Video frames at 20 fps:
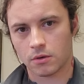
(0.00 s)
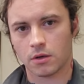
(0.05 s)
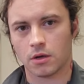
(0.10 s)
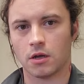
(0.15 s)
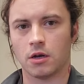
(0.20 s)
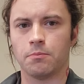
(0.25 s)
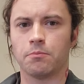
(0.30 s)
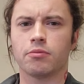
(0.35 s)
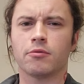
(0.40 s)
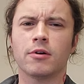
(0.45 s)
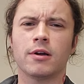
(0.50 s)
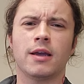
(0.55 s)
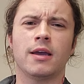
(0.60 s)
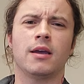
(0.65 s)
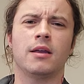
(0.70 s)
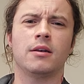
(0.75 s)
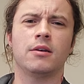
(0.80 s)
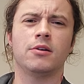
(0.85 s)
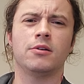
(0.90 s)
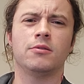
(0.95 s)
A
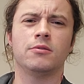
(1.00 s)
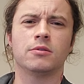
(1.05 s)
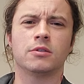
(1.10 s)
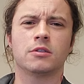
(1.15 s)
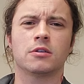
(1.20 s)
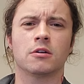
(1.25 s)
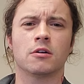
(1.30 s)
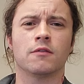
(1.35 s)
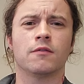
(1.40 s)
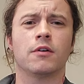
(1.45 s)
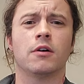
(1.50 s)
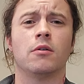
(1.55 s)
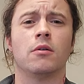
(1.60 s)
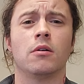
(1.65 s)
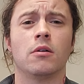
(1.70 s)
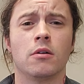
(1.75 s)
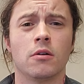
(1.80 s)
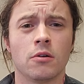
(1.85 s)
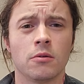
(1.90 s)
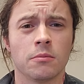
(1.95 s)
brand new servo.
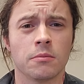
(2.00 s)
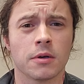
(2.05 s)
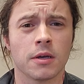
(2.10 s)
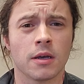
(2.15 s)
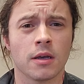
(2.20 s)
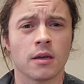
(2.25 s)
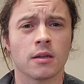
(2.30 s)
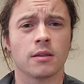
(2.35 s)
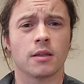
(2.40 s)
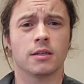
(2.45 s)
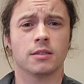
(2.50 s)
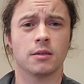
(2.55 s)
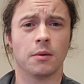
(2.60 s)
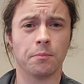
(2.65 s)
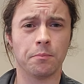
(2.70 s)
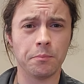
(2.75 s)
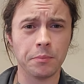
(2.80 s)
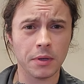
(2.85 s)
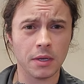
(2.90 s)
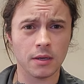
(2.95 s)
Oh man, that's a
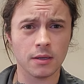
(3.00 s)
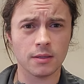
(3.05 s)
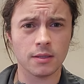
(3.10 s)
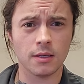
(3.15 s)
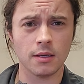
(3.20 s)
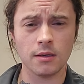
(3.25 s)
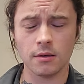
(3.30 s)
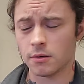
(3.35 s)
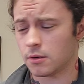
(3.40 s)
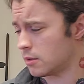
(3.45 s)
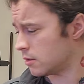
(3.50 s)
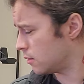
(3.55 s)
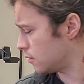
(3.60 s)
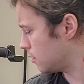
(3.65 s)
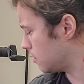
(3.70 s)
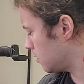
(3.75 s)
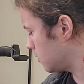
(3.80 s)
big deal.